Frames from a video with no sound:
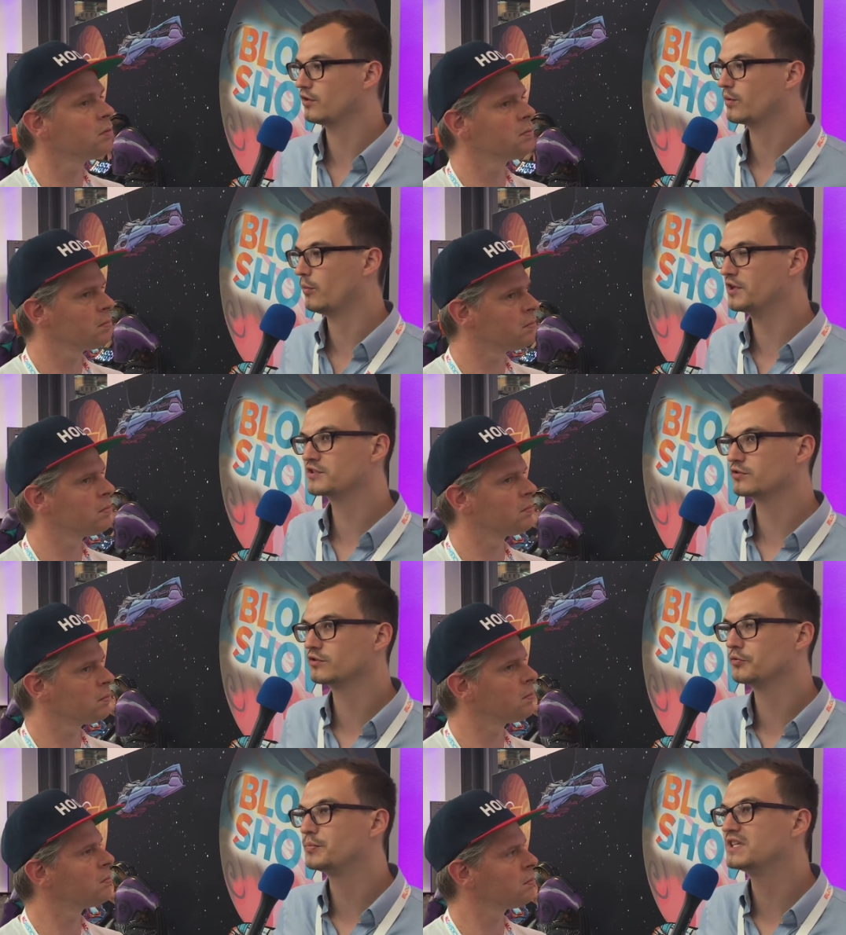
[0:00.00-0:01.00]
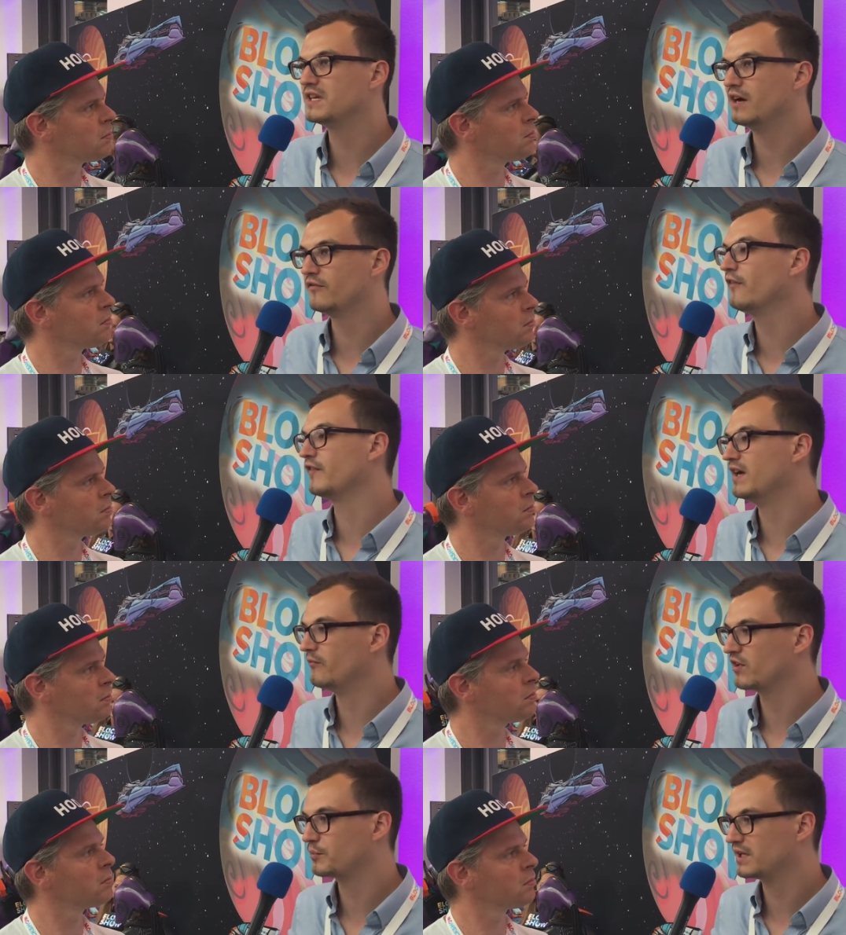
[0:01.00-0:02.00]
Speaker 1: we want to be there with
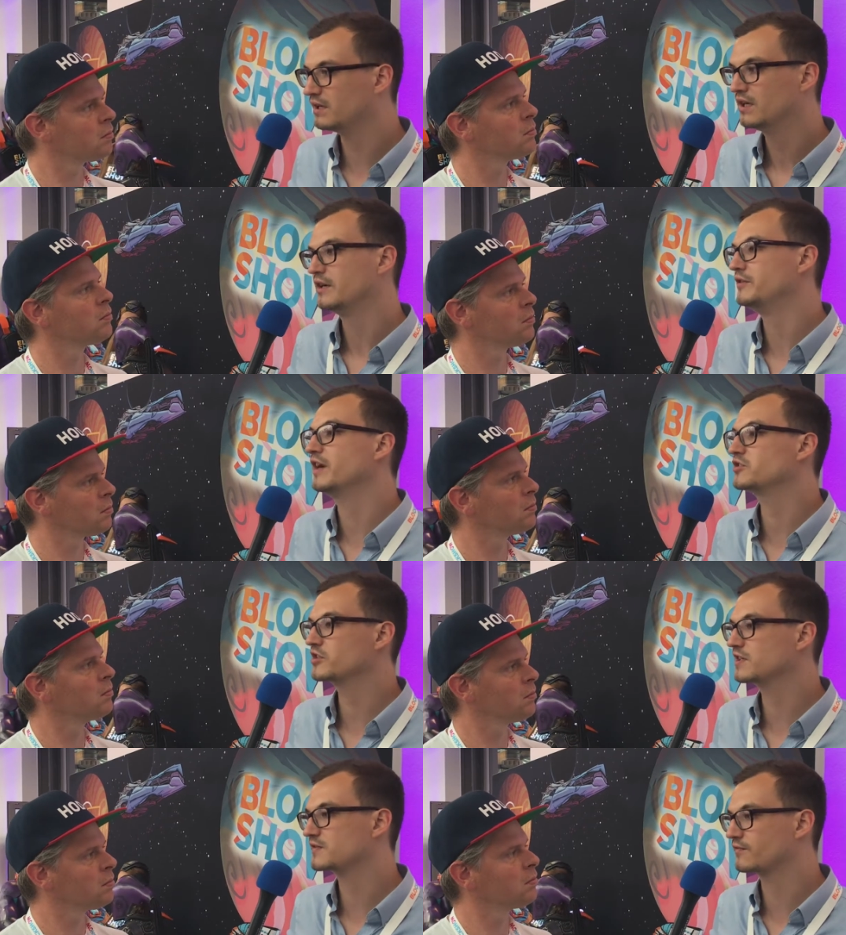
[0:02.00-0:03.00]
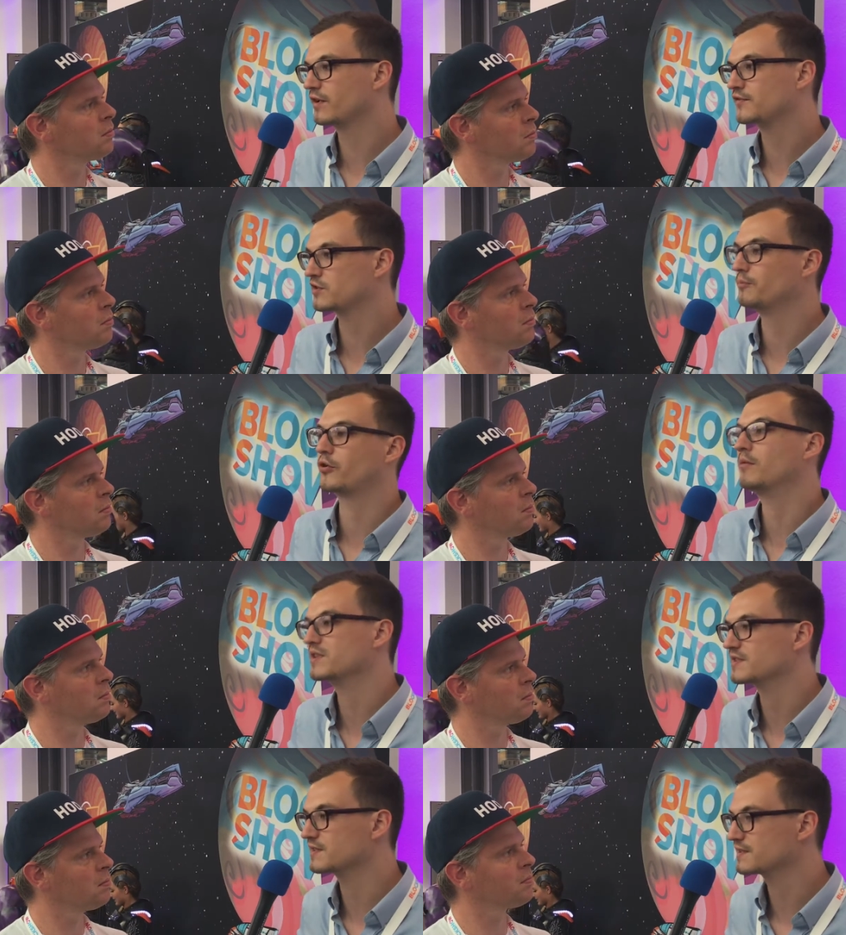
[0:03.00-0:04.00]
an MVP, not just with some
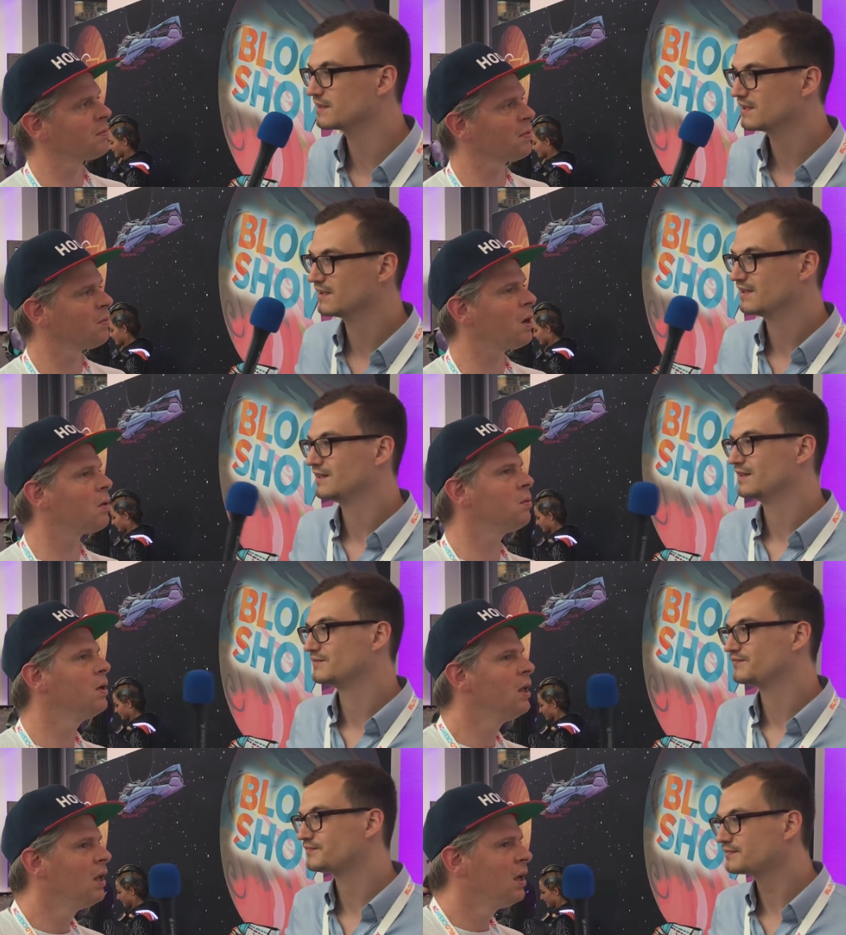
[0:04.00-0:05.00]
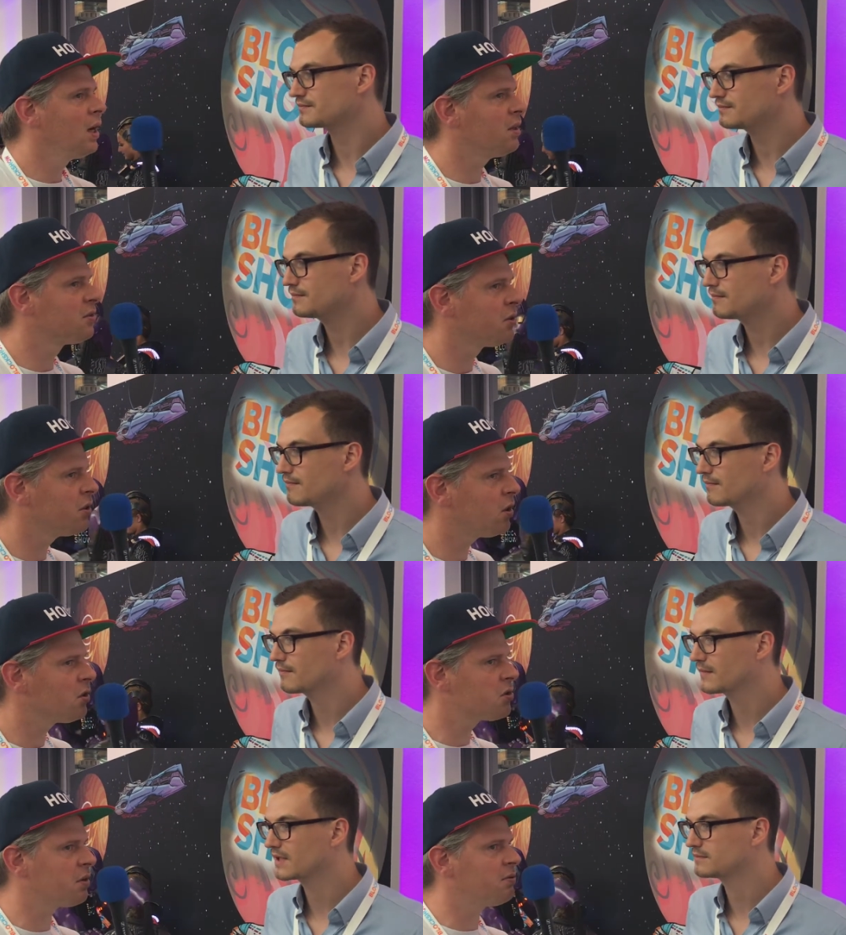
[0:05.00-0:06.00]
promises. And do you
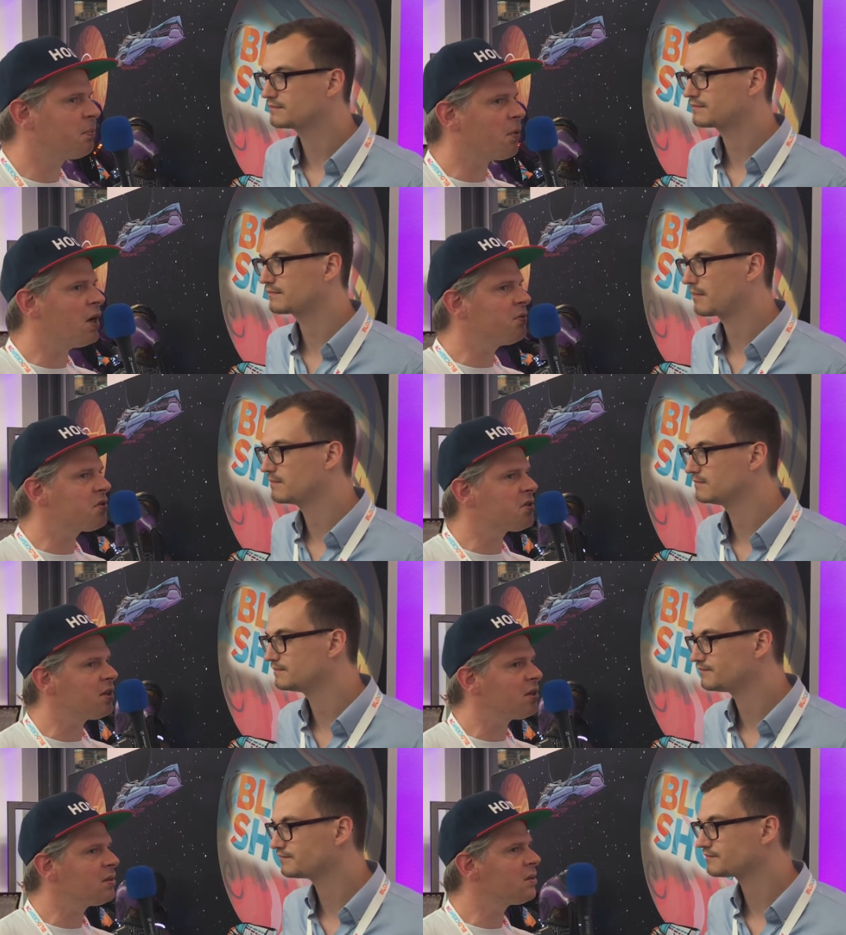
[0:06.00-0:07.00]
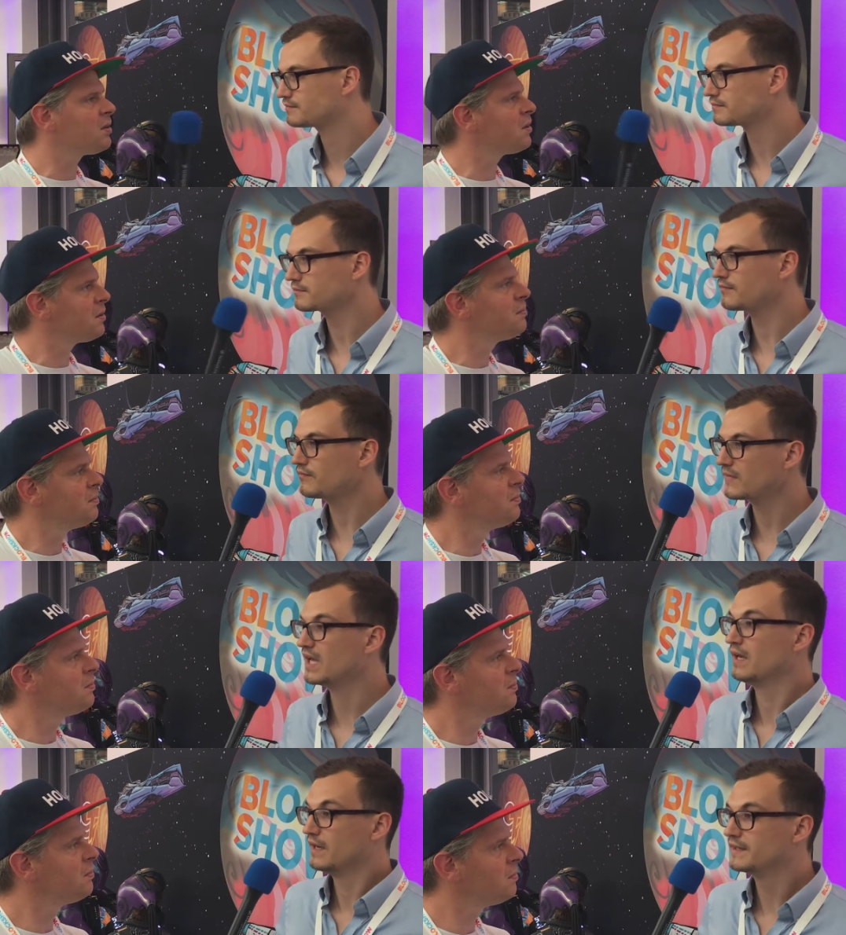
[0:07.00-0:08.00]
also
Speaker 2: have a private sale?
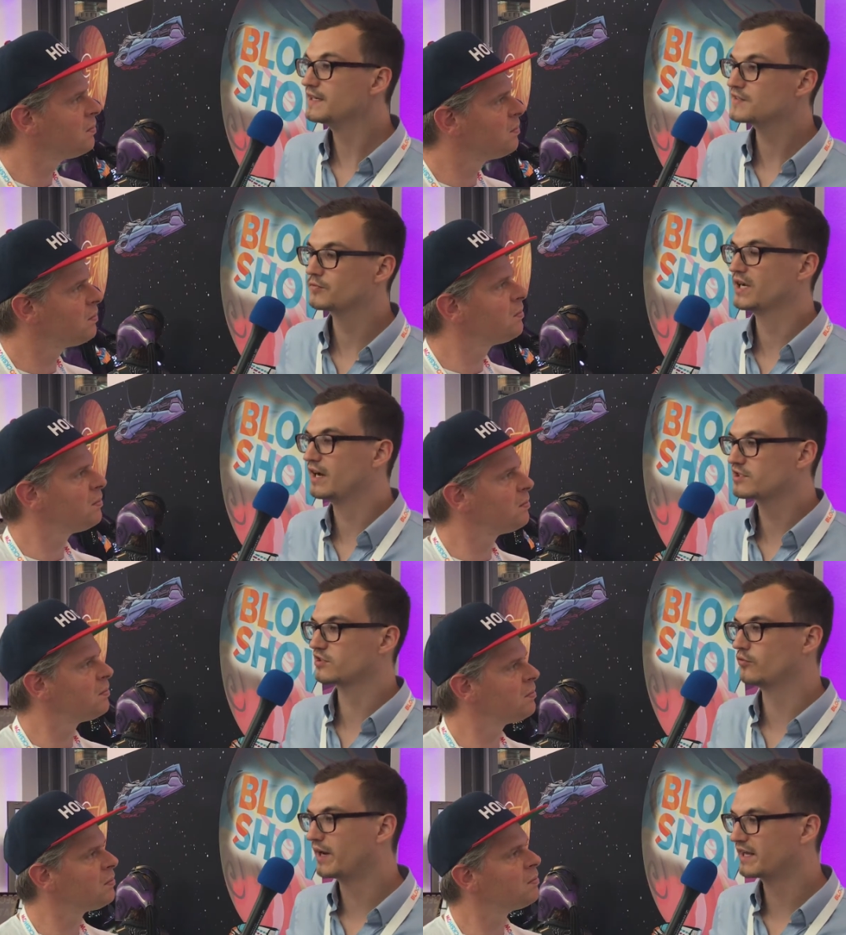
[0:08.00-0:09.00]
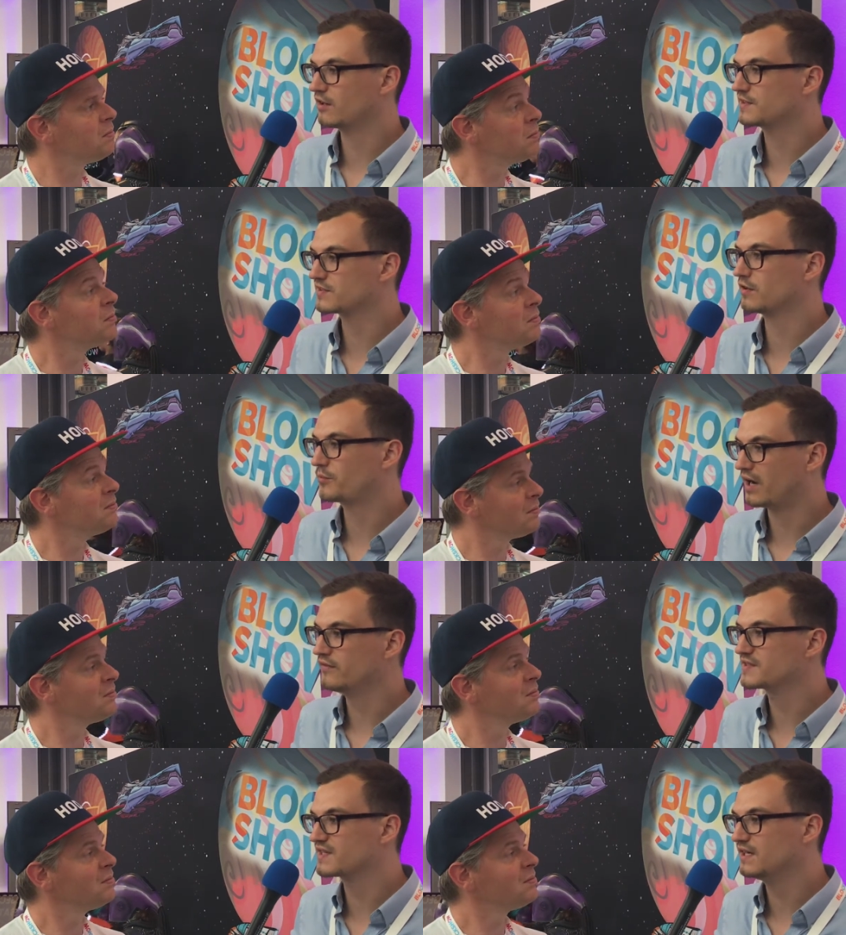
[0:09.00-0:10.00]
Speaker 1: Yes, we are actually running also a
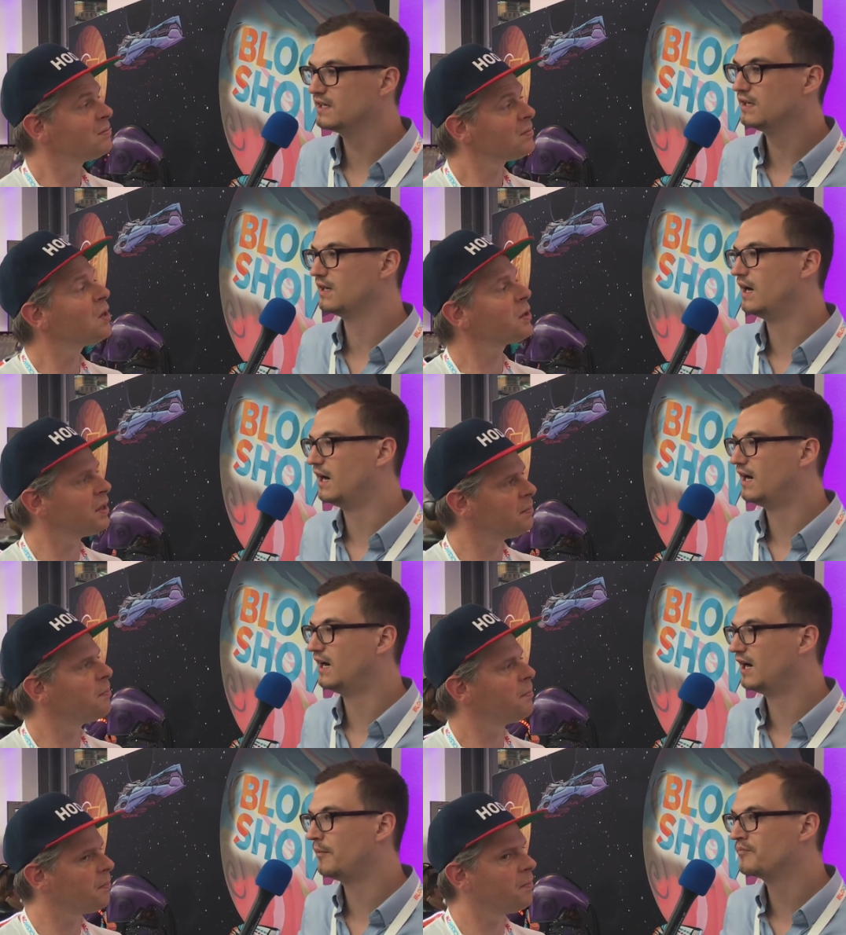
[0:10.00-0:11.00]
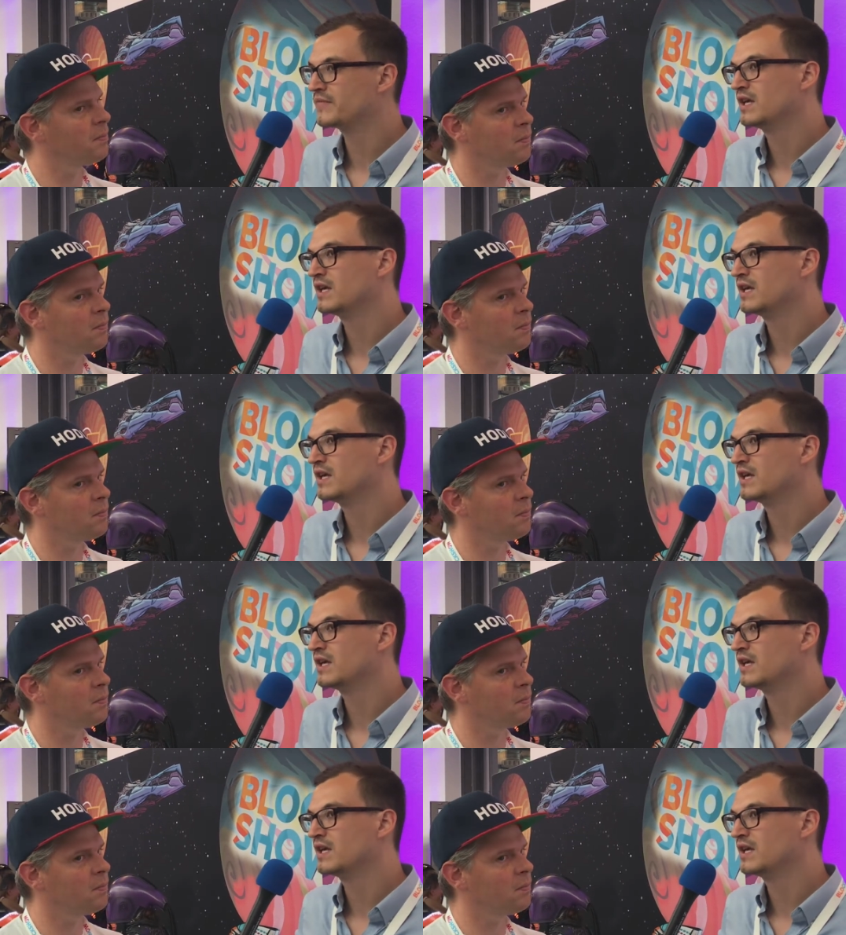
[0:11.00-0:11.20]
private sale. Um,